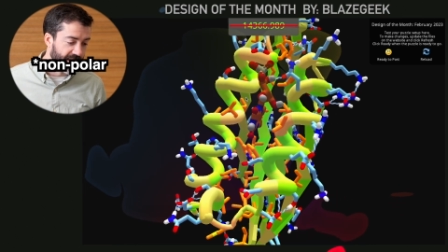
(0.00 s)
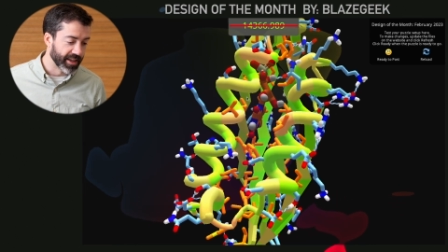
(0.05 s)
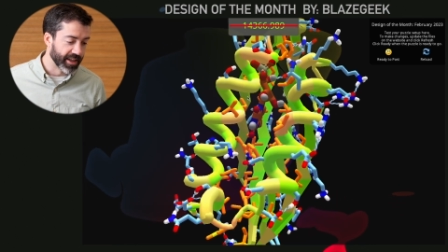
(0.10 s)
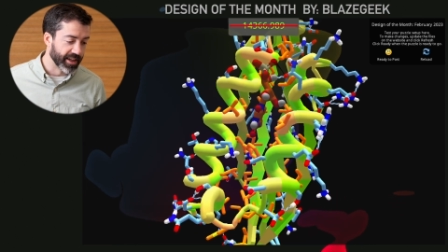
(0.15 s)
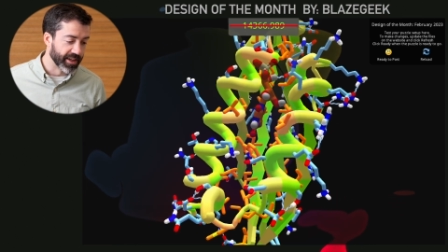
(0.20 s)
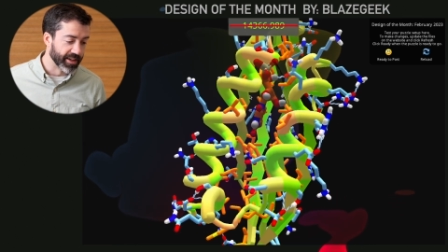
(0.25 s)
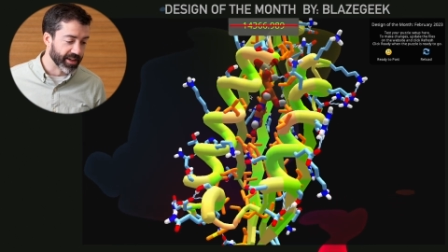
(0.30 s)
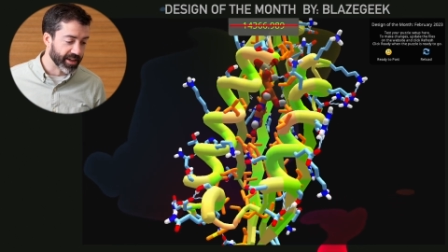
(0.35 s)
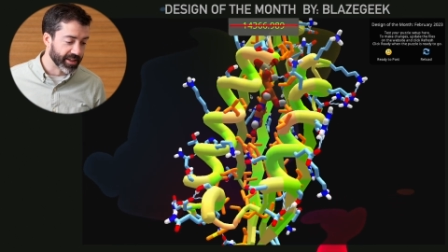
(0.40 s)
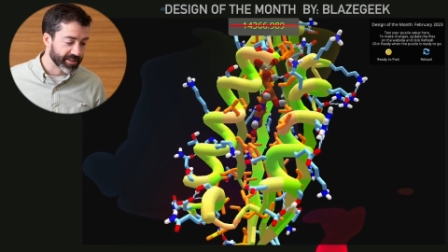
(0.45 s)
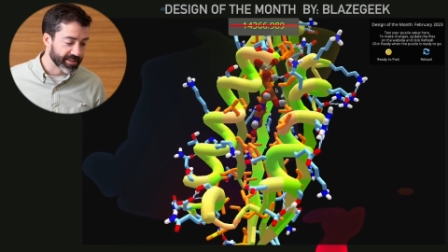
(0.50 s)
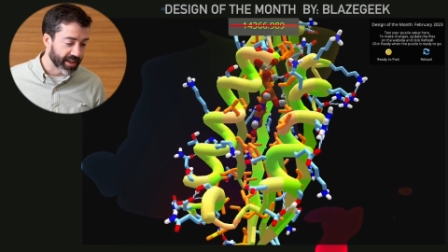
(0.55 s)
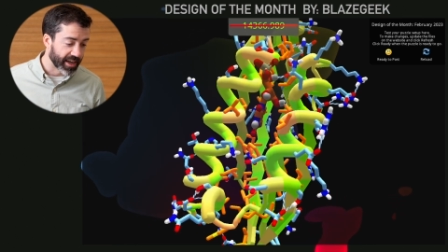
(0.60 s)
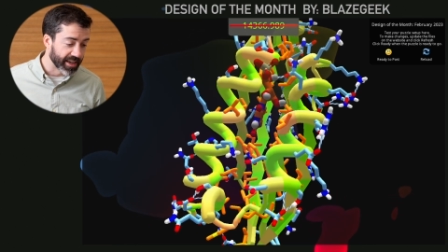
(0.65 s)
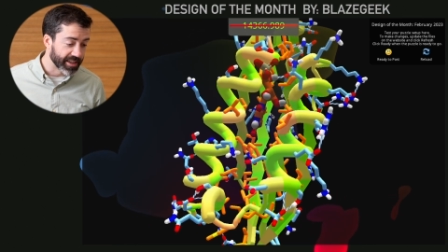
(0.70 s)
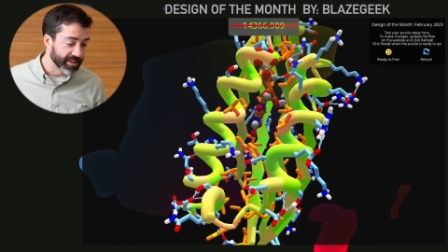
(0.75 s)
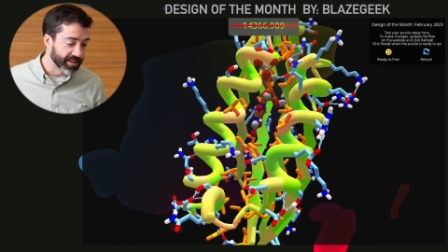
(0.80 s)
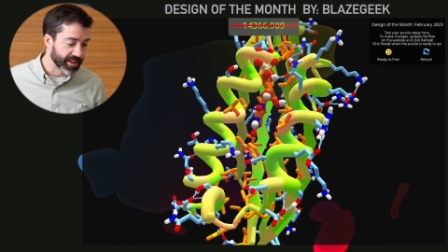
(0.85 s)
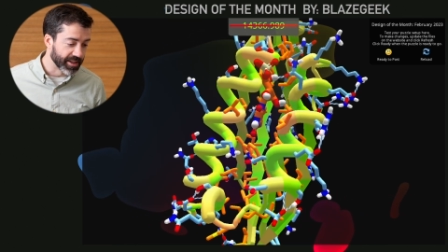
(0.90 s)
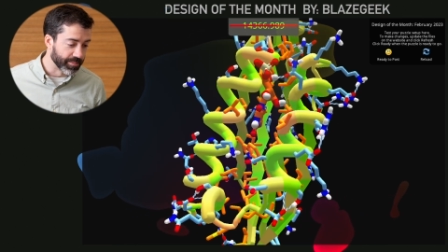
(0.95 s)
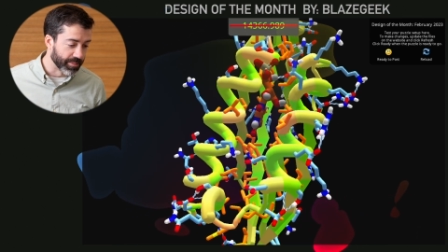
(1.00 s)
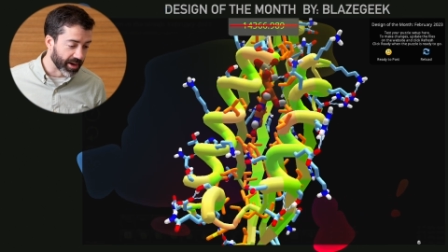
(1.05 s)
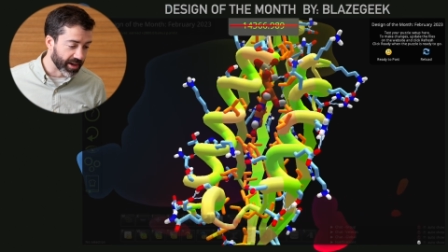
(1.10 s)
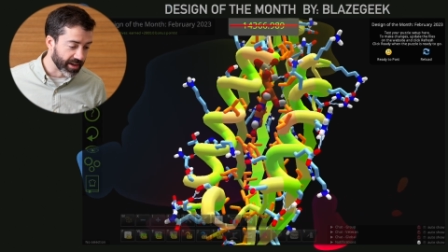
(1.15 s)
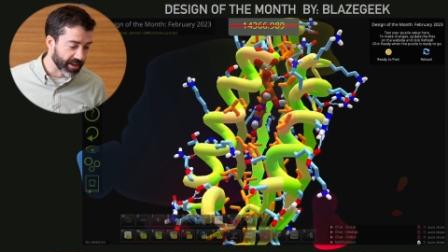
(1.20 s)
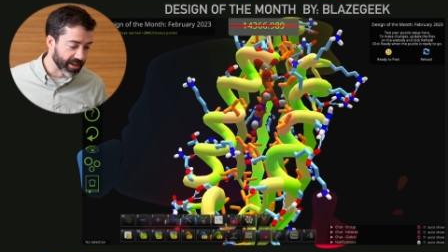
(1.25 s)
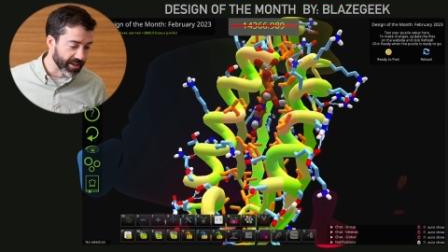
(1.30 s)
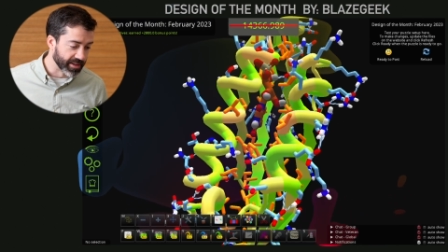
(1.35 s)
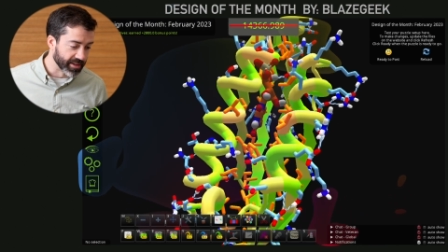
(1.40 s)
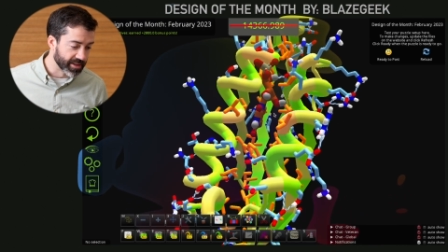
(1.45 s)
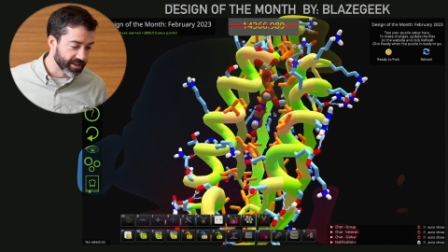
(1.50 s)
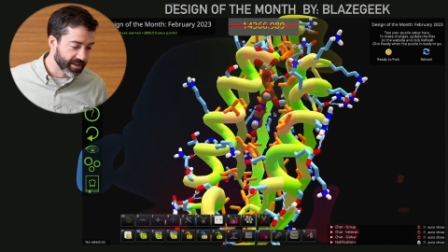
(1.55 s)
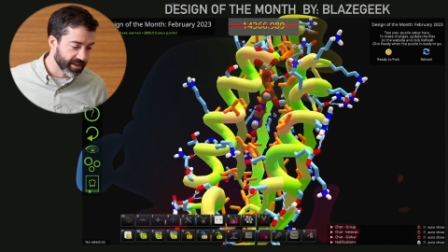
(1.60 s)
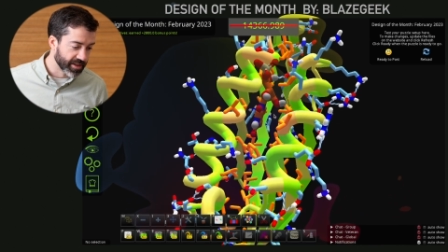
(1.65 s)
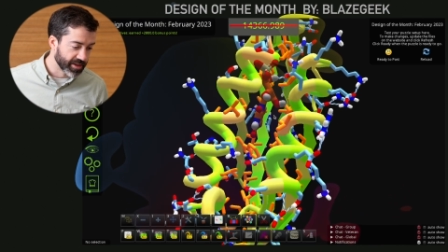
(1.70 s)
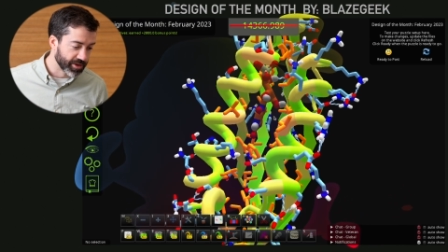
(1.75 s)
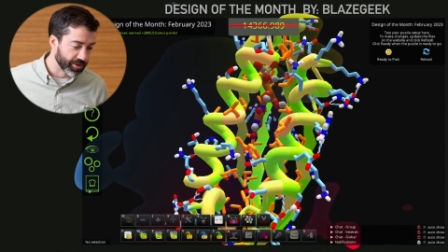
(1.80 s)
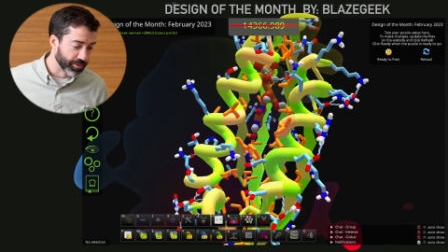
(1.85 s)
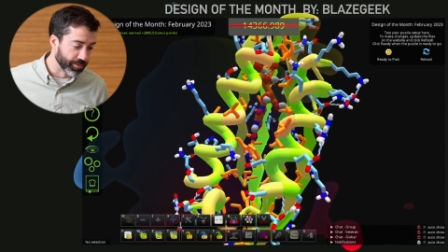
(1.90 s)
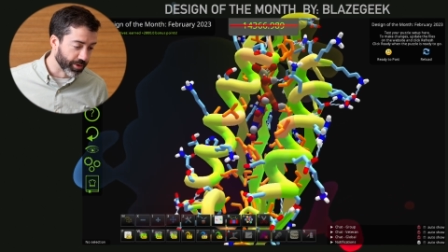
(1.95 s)
and tightly bind
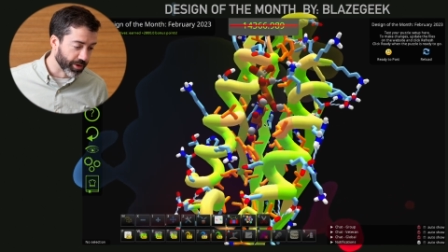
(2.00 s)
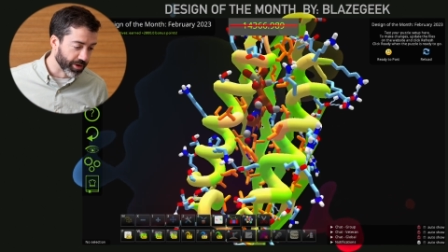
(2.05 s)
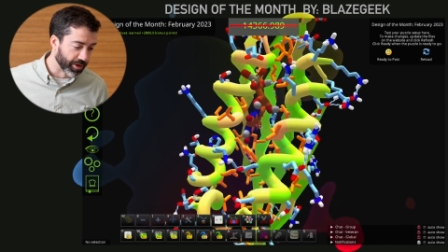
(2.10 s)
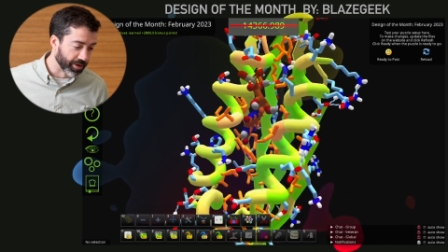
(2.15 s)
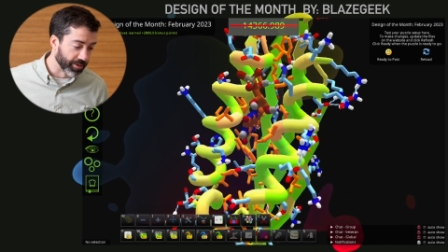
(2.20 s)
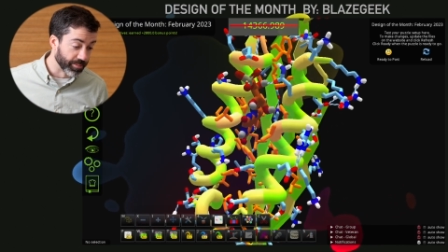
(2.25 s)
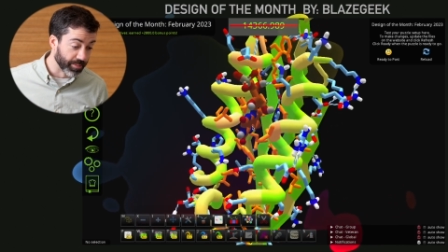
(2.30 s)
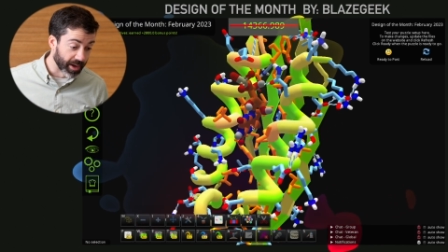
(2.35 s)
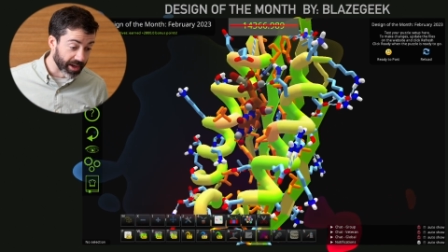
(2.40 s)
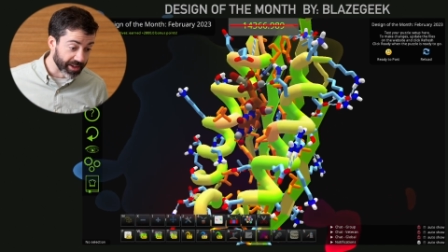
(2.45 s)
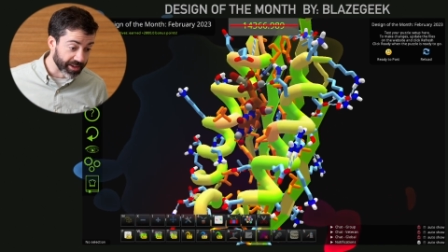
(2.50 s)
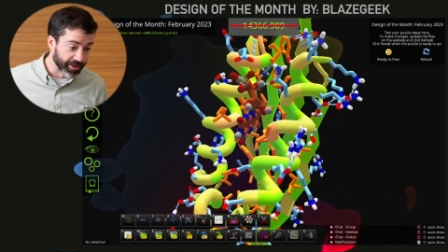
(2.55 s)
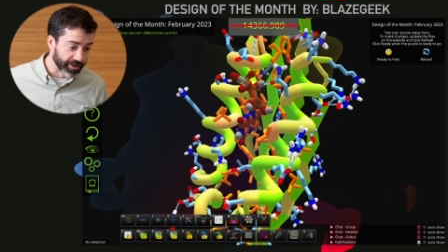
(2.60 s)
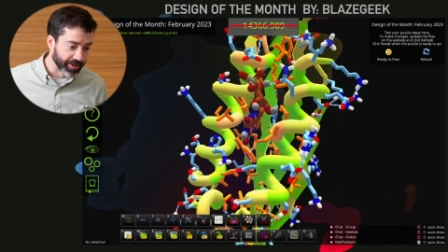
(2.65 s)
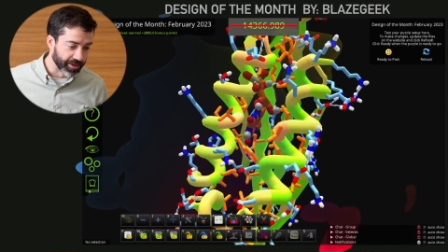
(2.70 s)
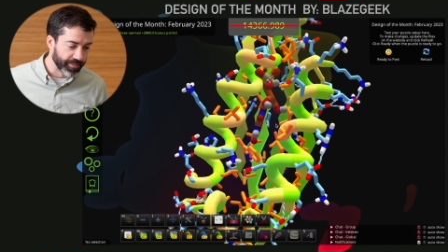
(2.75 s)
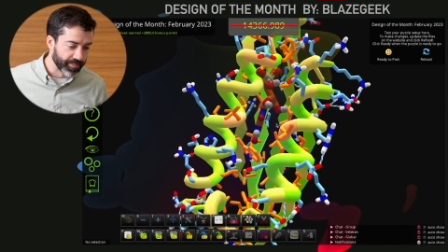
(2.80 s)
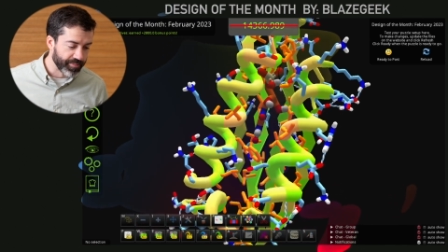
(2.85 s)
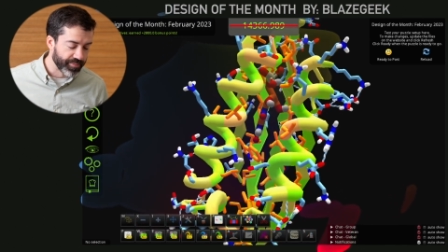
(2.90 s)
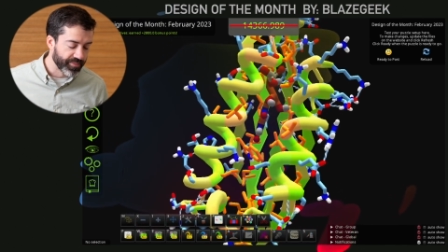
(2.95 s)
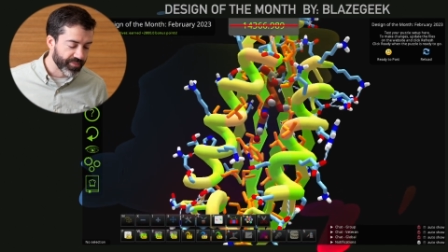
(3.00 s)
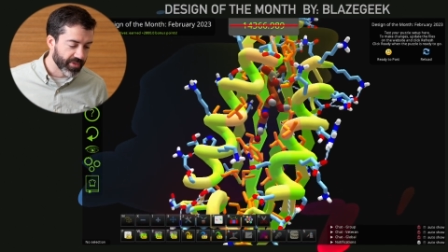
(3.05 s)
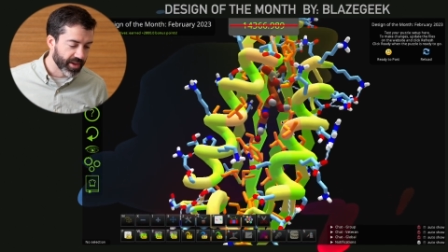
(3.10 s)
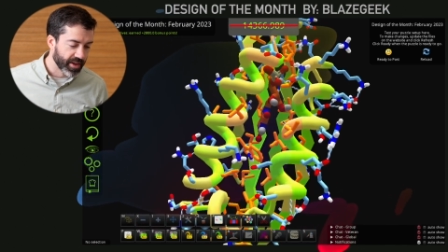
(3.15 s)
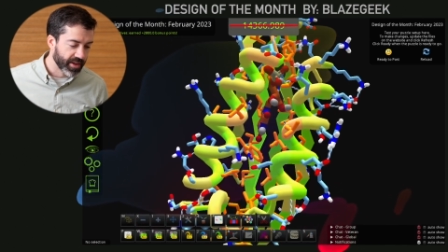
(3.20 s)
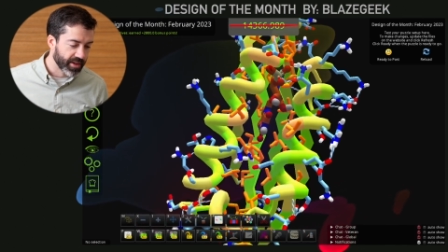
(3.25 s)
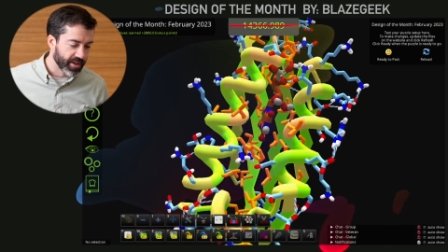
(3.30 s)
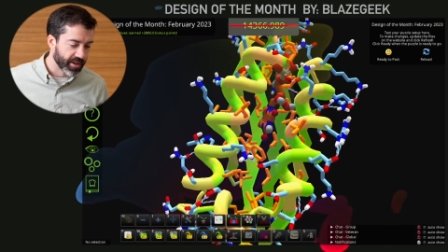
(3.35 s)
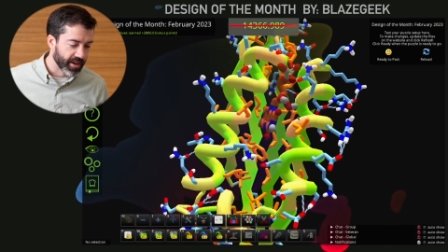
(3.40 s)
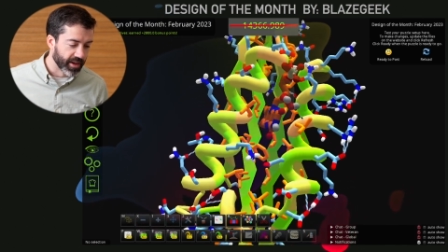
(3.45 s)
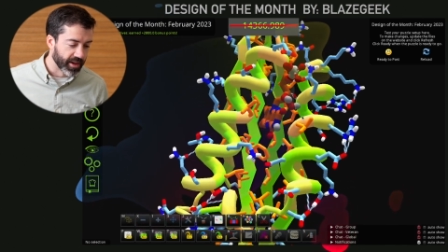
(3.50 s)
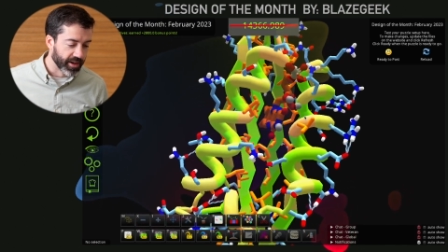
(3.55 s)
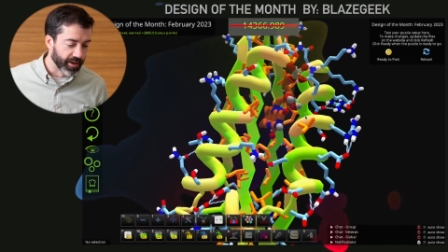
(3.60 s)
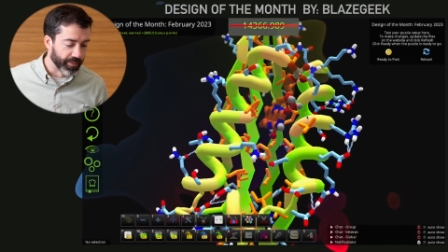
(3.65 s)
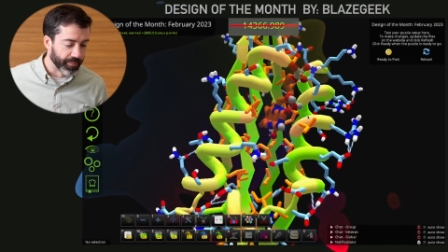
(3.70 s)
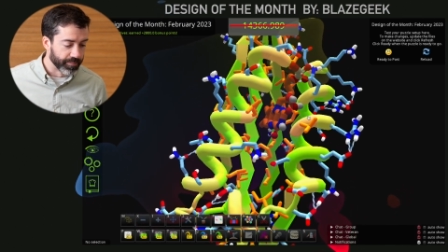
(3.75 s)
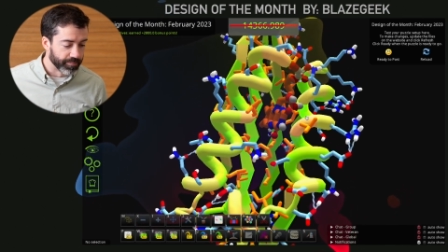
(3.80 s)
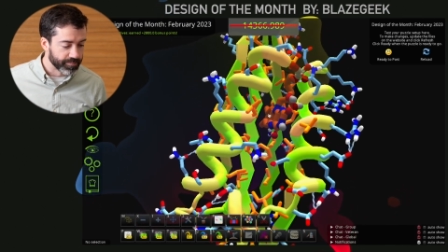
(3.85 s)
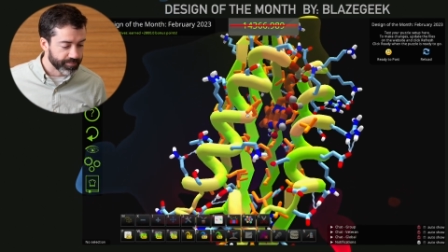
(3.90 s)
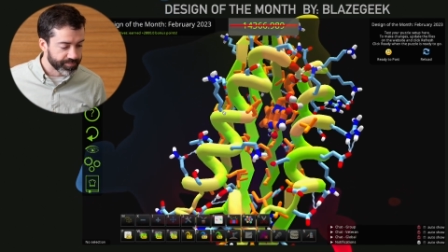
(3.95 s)
to our binder.
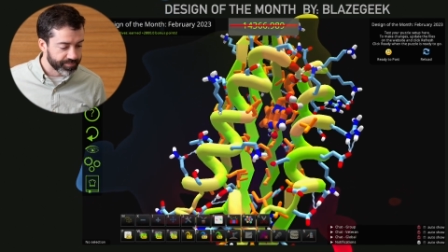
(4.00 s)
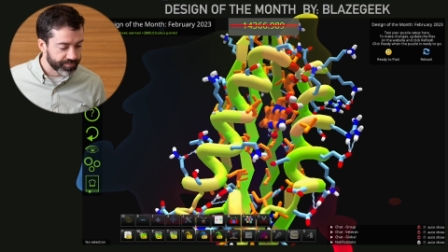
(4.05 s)
Um,